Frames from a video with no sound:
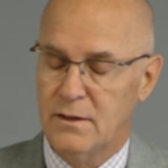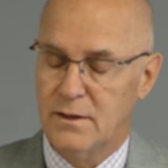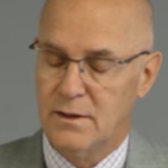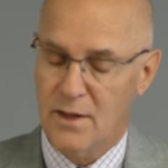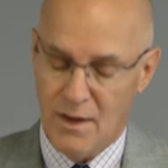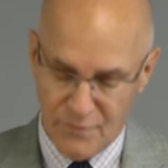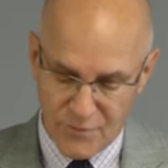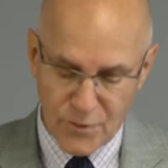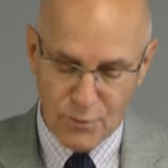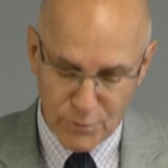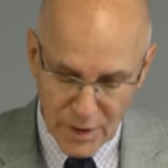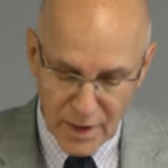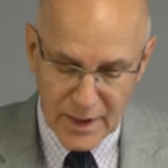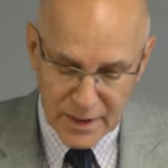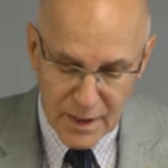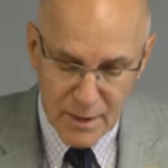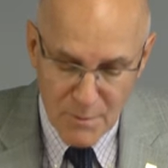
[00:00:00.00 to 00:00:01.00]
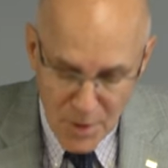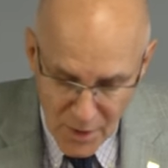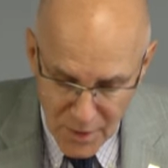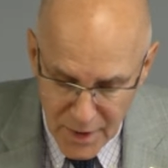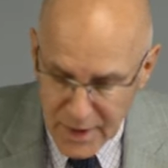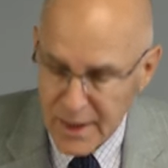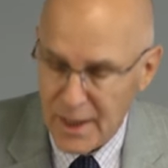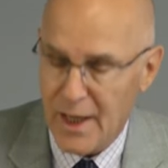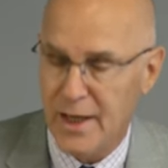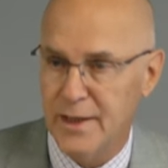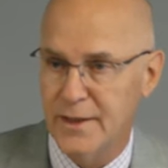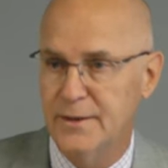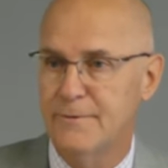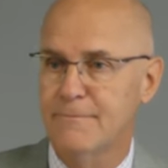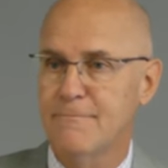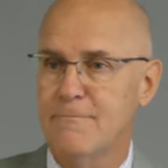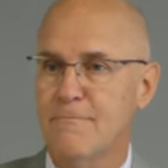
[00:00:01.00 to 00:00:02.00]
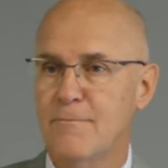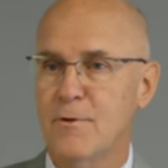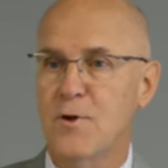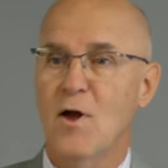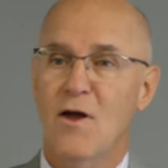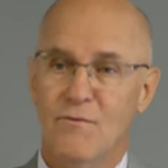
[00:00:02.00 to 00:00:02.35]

you have to really communicate. You